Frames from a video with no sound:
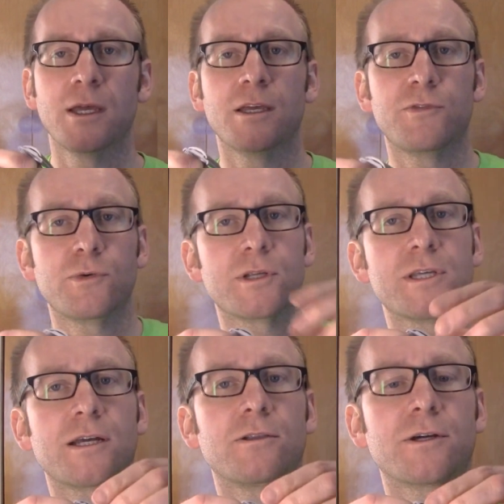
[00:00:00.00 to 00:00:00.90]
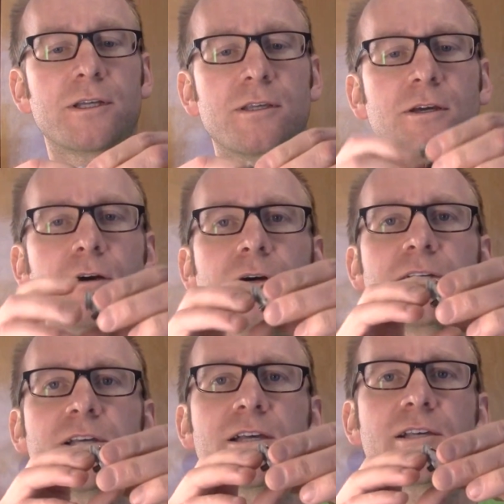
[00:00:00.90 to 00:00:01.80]
If you want to take a look at the
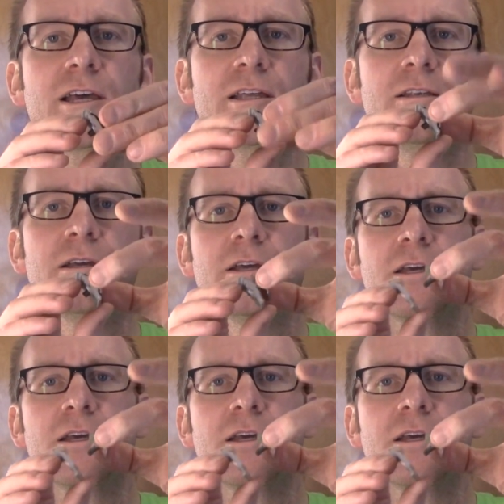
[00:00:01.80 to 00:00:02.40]
OSS head,